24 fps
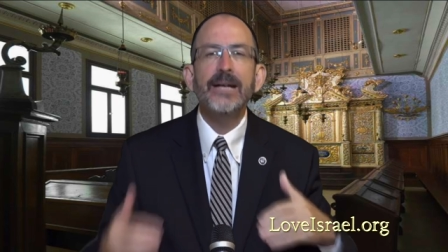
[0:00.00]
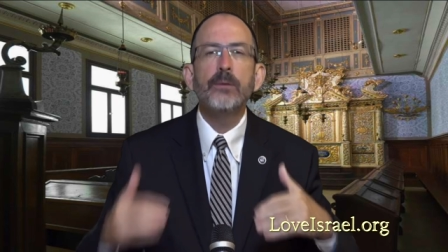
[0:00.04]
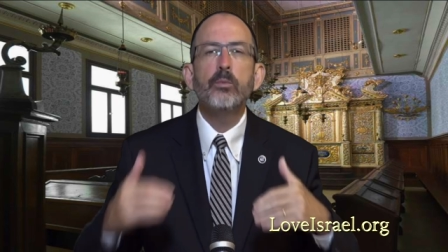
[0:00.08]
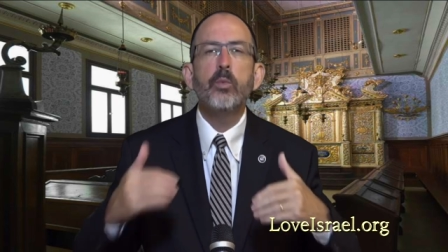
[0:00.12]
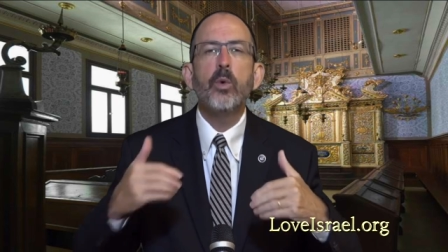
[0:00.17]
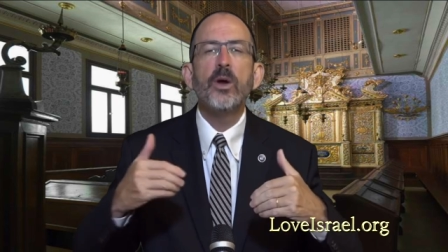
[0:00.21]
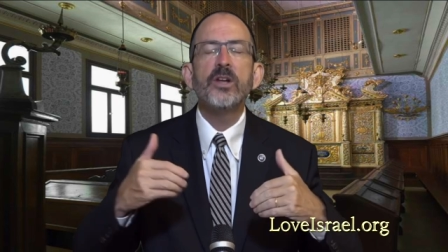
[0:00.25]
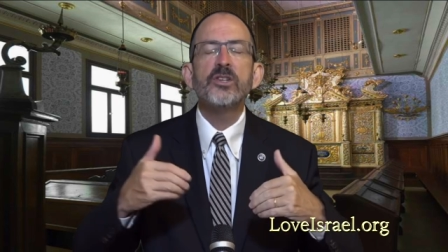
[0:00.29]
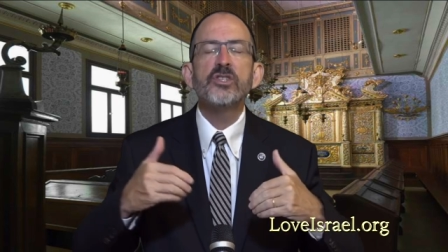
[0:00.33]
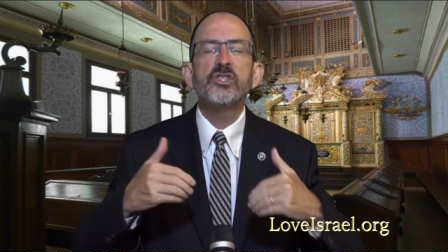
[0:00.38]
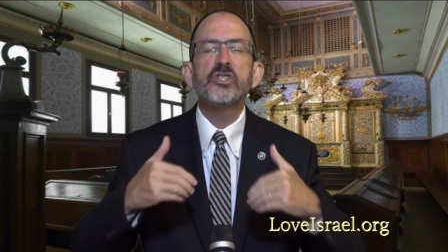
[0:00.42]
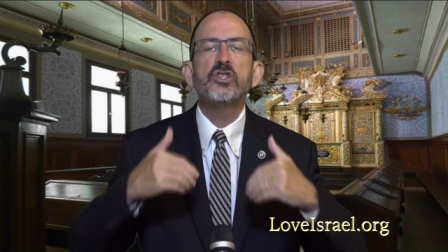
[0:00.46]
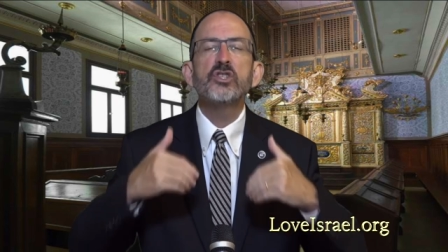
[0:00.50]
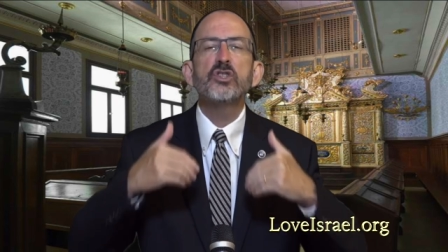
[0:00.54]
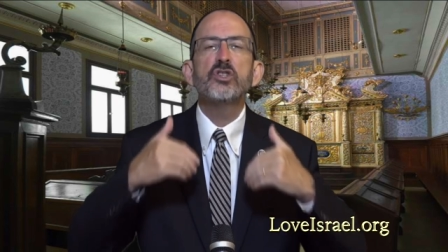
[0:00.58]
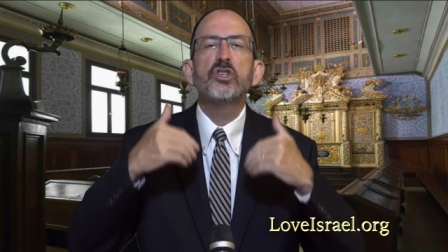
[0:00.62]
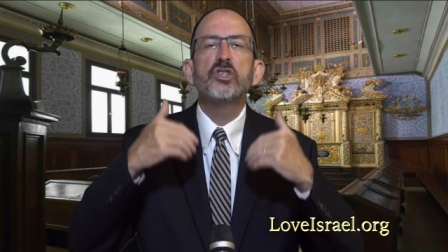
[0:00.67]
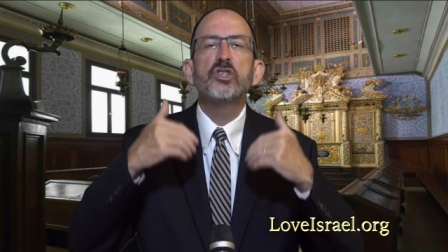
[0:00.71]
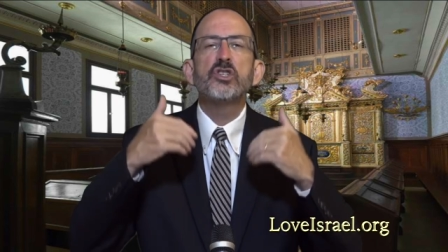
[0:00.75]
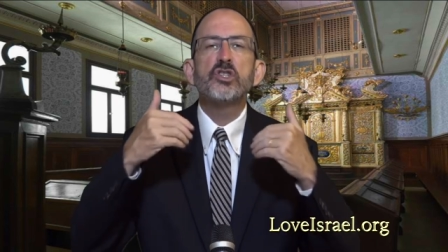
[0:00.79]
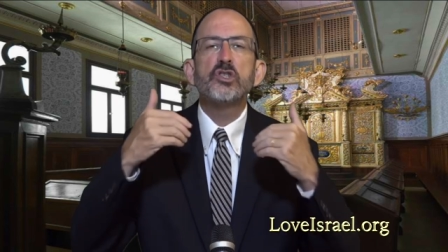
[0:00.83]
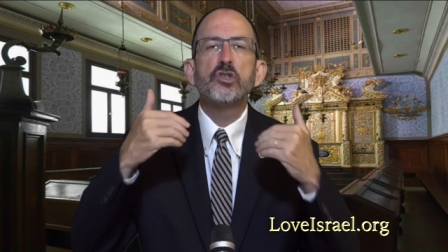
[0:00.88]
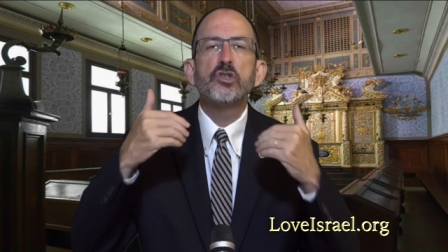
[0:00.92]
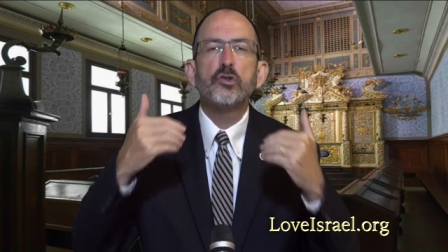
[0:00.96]
It wants to
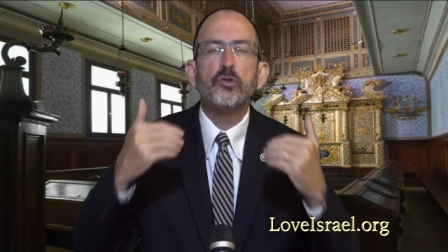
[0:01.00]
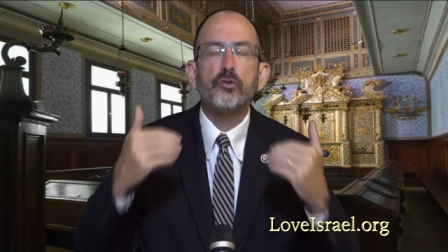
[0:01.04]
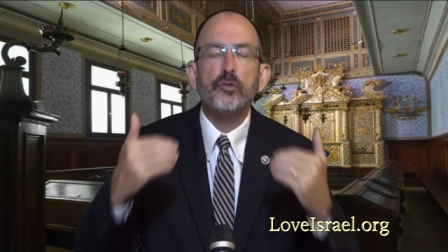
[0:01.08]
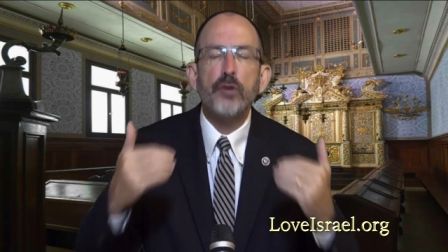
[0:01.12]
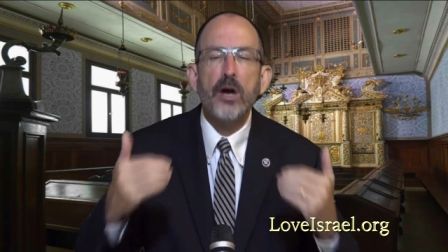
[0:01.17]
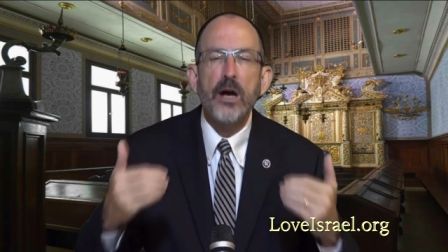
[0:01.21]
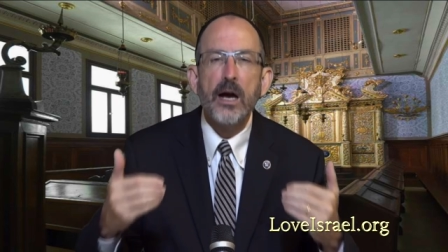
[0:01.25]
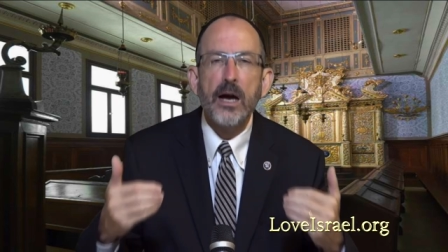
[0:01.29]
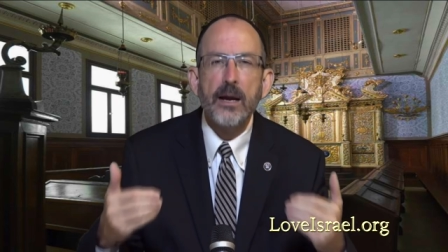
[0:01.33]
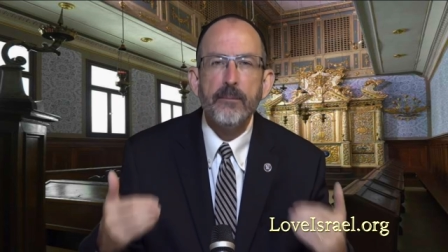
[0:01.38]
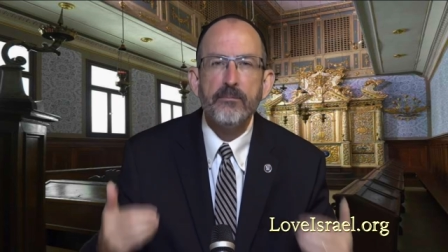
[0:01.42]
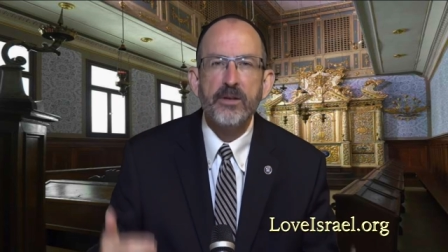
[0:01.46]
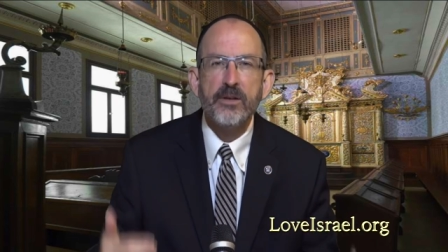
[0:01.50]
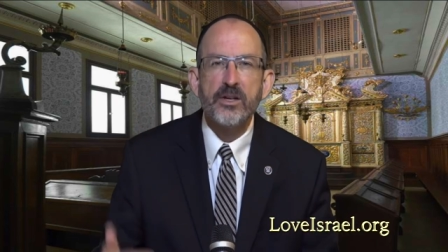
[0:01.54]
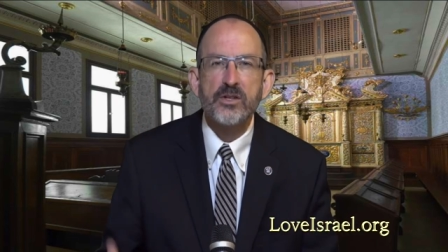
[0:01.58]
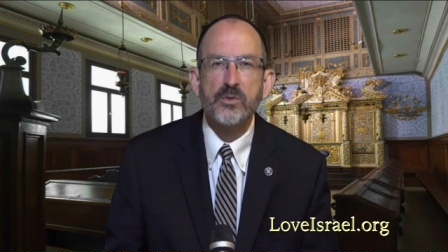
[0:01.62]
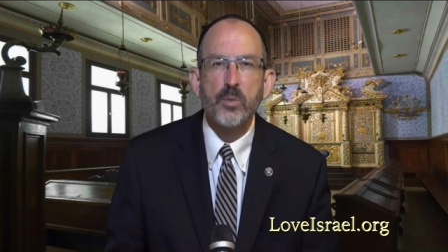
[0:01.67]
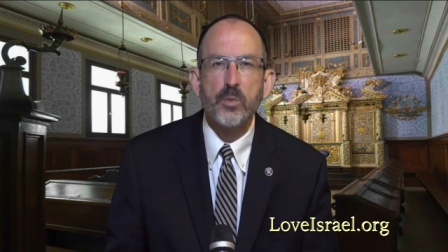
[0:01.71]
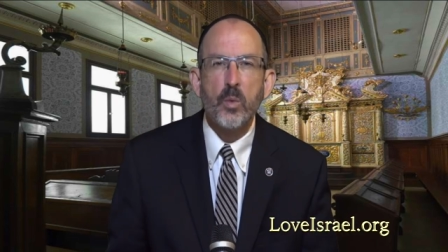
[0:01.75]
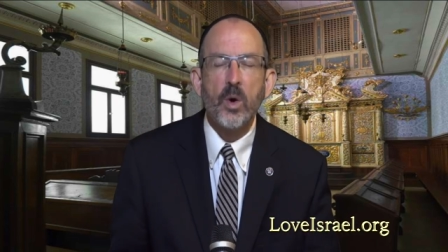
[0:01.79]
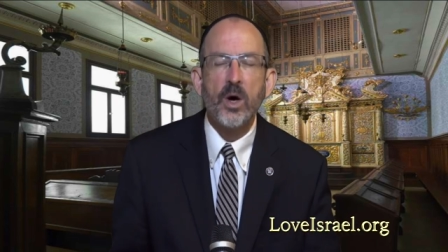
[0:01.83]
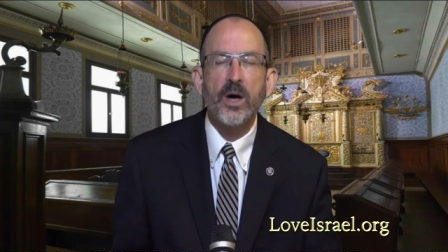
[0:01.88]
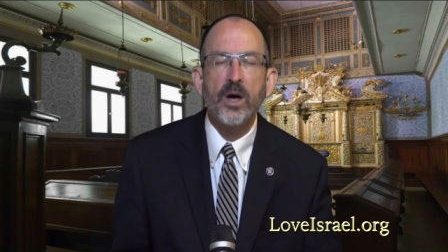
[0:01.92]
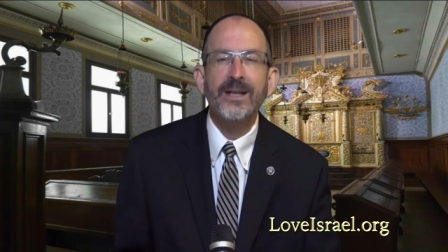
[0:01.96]
describe
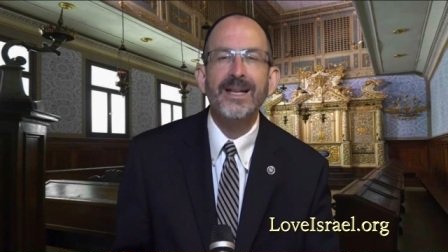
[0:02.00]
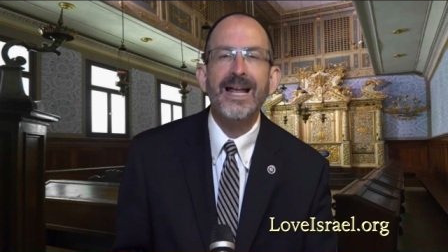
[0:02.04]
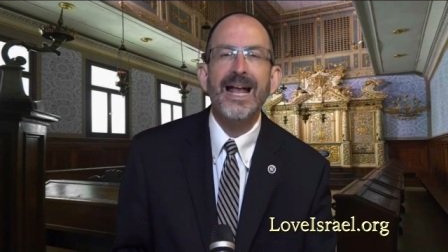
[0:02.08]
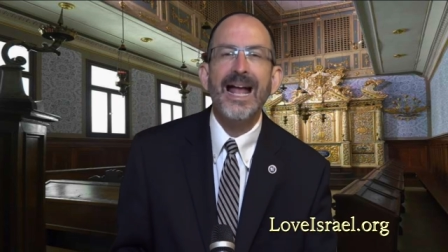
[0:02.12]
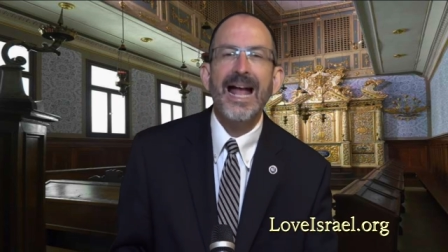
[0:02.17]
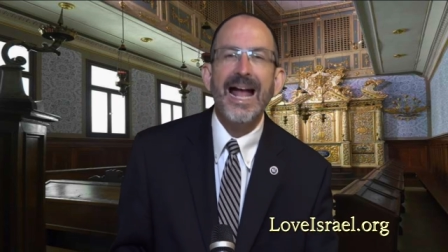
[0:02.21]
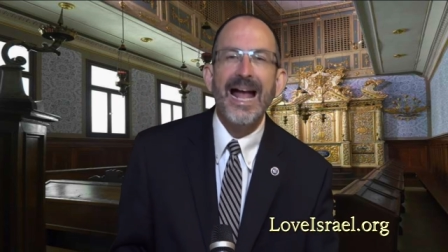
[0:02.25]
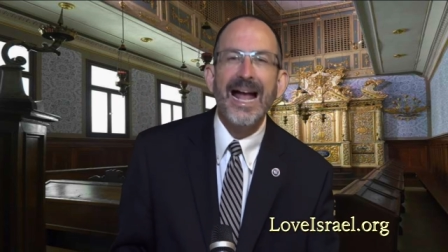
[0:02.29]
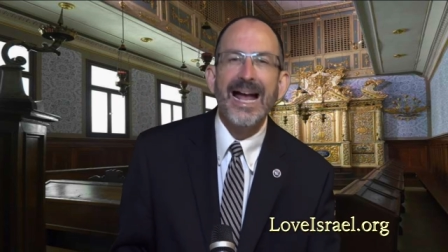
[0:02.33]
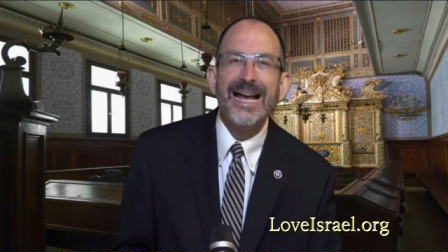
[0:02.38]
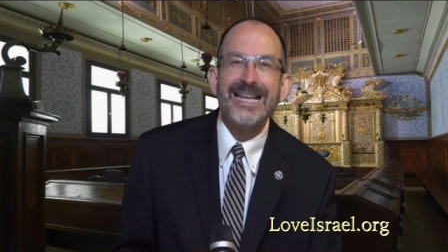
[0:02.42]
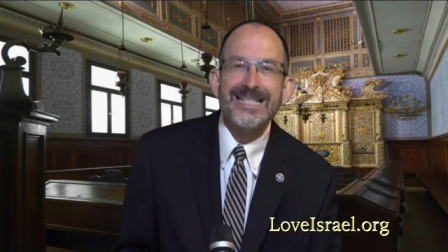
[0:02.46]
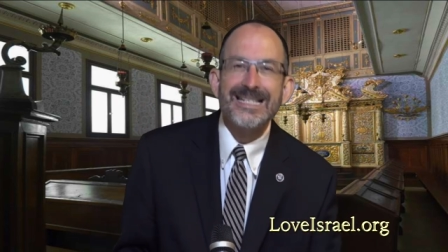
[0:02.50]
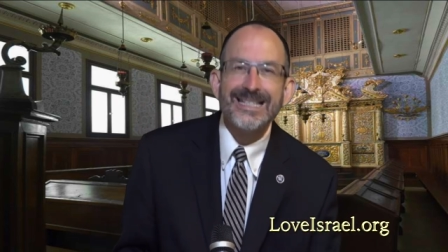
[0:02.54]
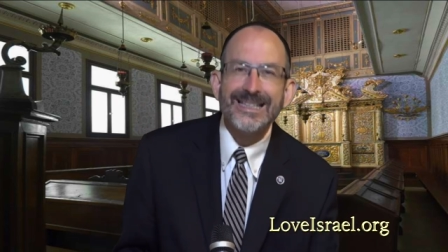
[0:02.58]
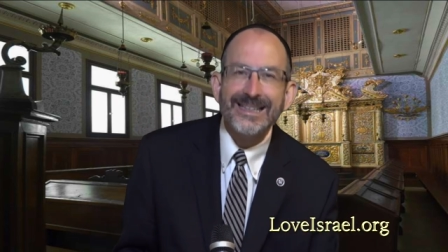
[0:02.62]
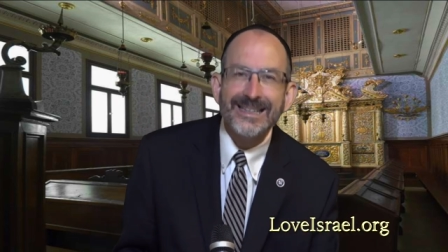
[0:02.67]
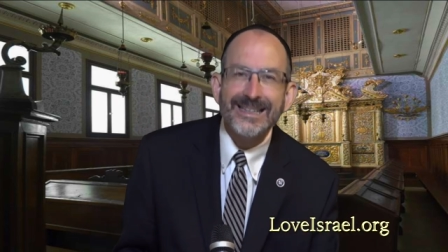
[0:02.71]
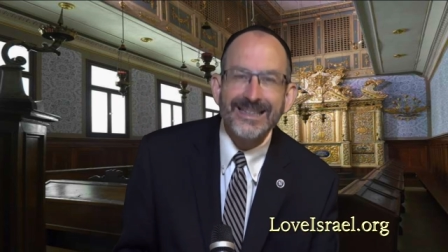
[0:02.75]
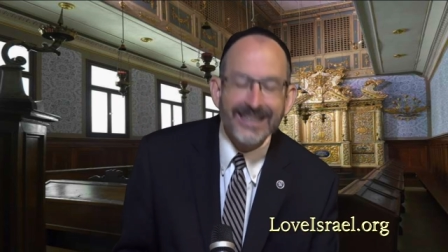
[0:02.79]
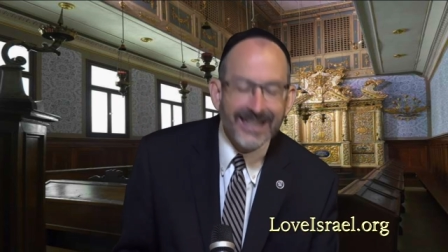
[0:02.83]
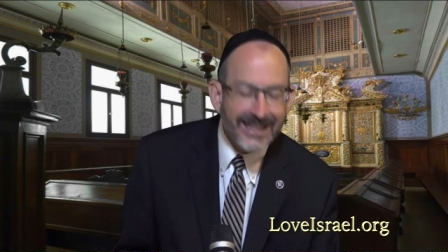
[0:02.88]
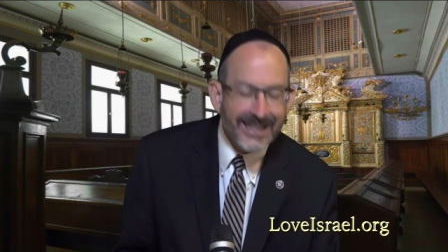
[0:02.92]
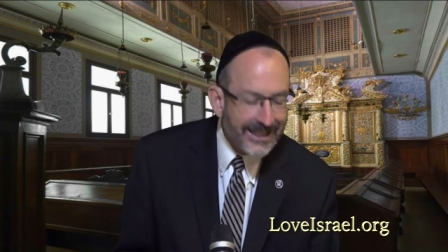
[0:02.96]
this one as
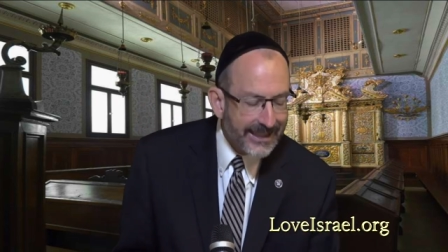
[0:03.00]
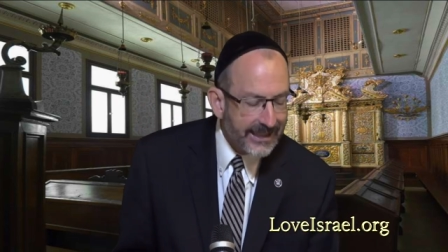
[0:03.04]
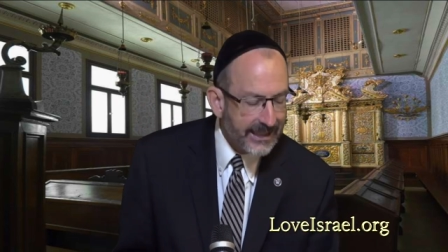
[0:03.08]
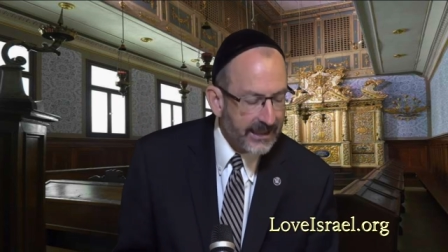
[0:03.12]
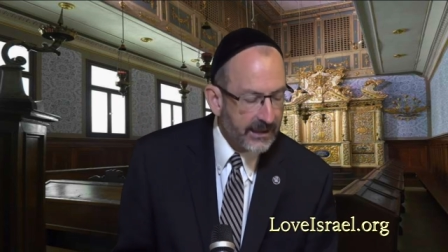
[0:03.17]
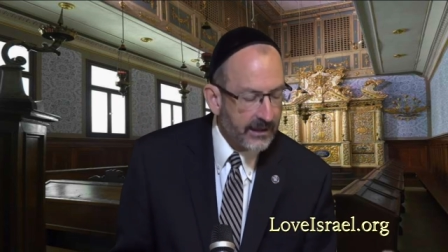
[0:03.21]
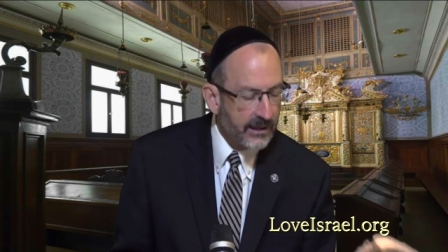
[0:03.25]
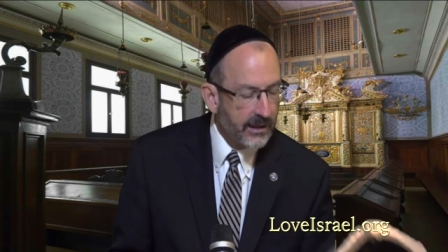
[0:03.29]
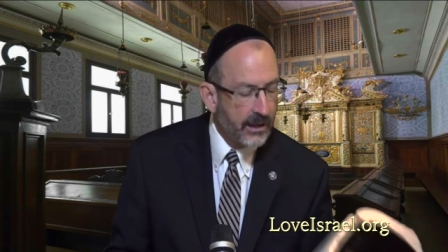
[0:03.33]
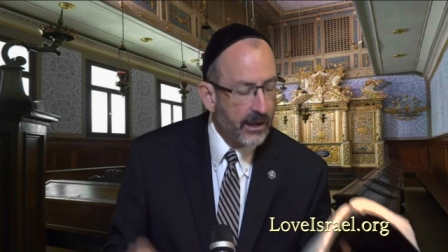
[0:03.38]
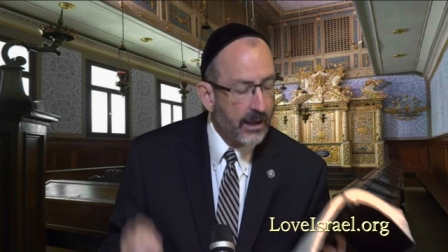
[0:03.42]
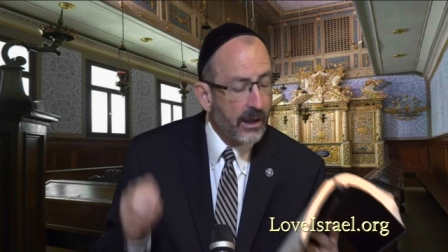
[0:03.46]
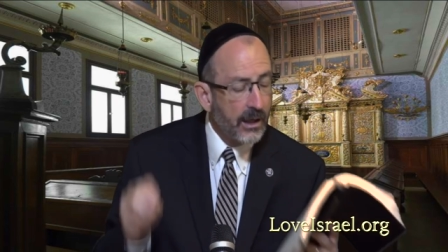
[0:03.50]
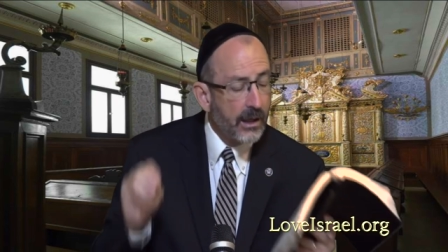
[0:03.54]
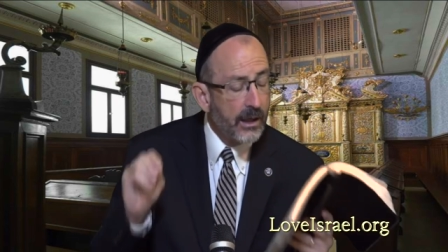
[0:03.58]
leading,